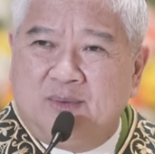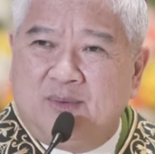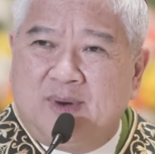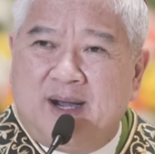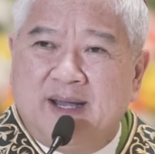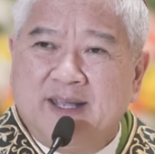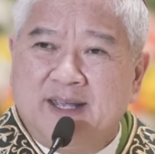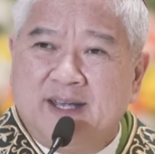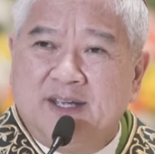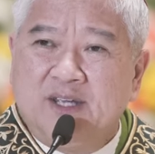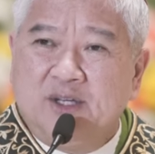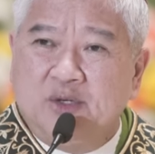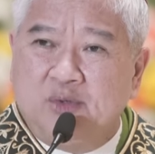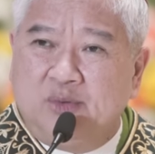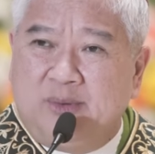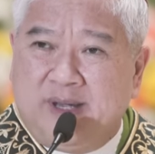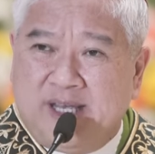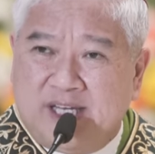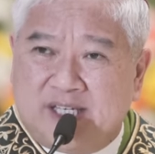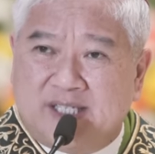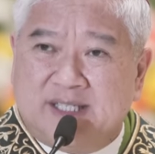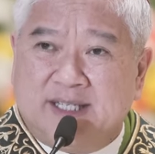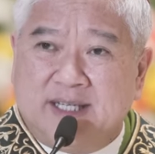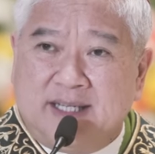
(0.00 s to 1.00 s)
Why are you
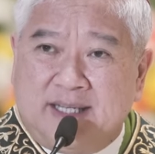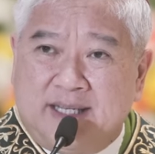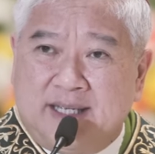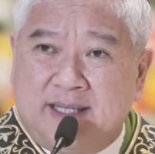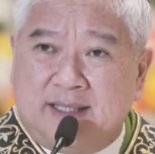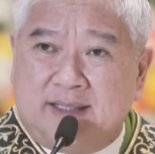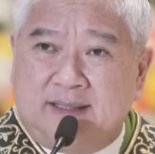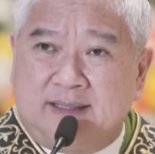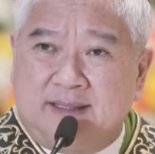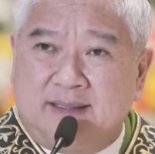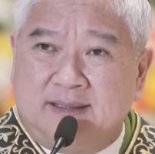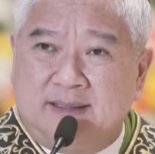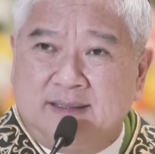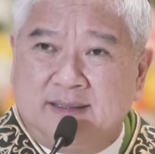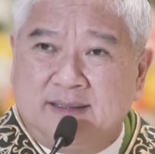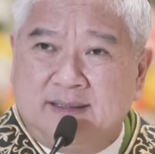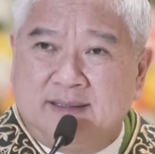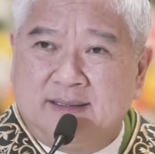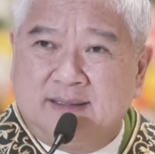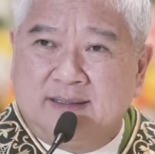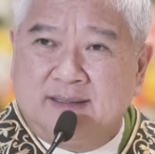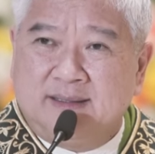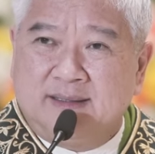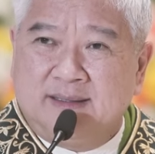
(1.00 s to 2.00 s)
wasting it?
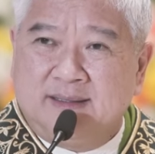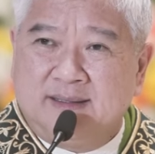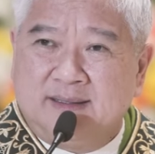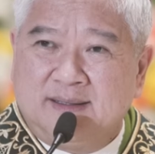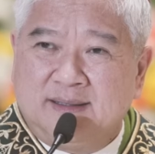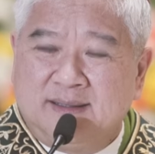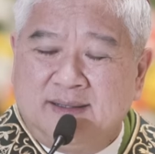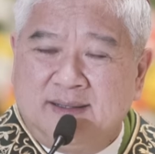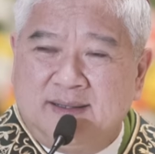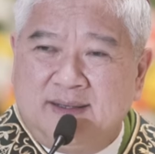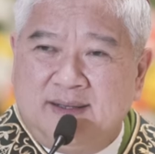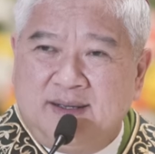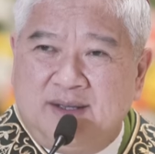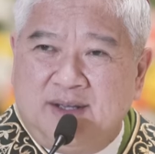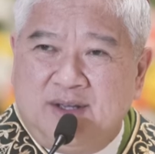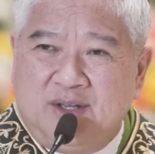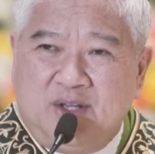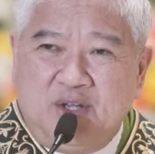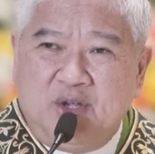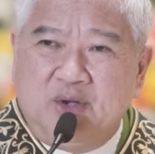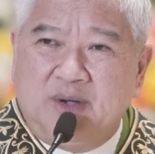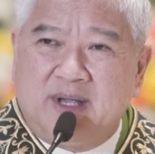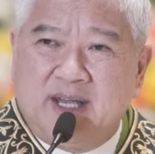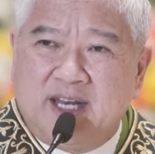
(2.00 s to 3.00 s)

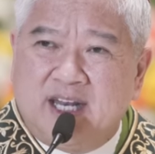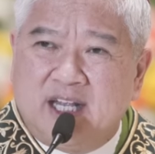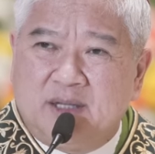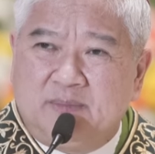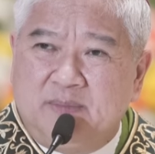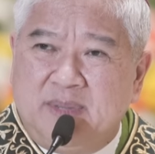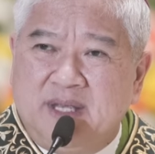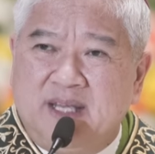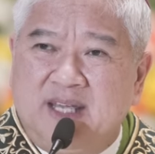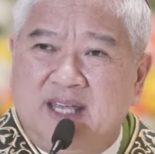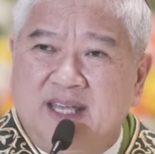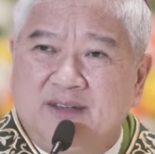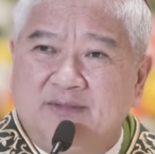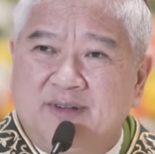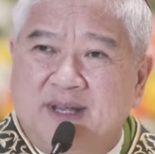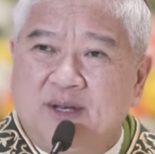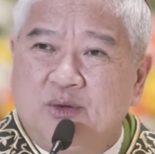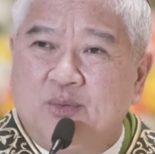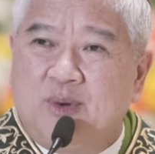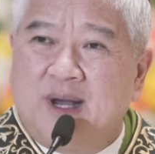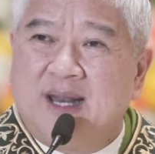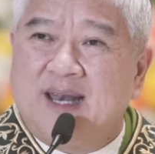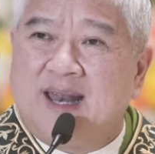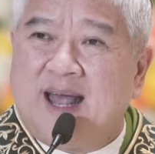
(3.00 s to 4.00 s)
You cannot be
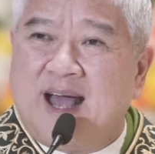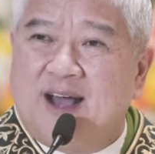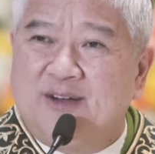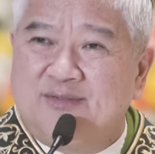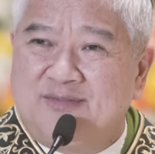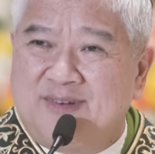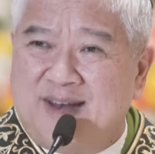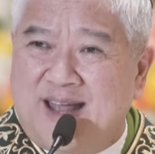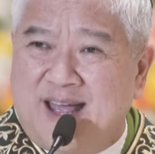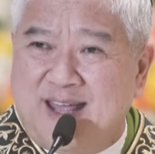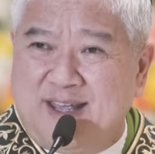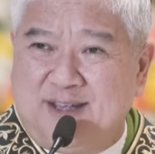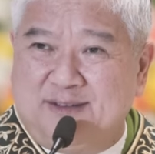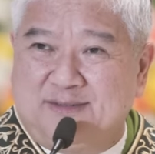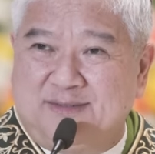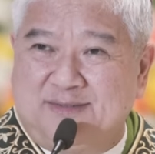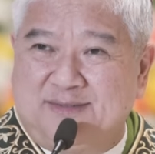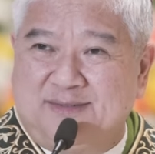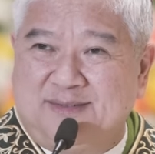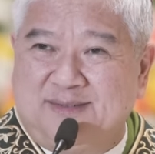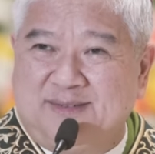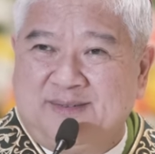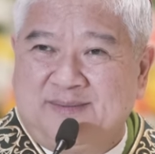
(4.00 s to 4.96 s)
given one half life.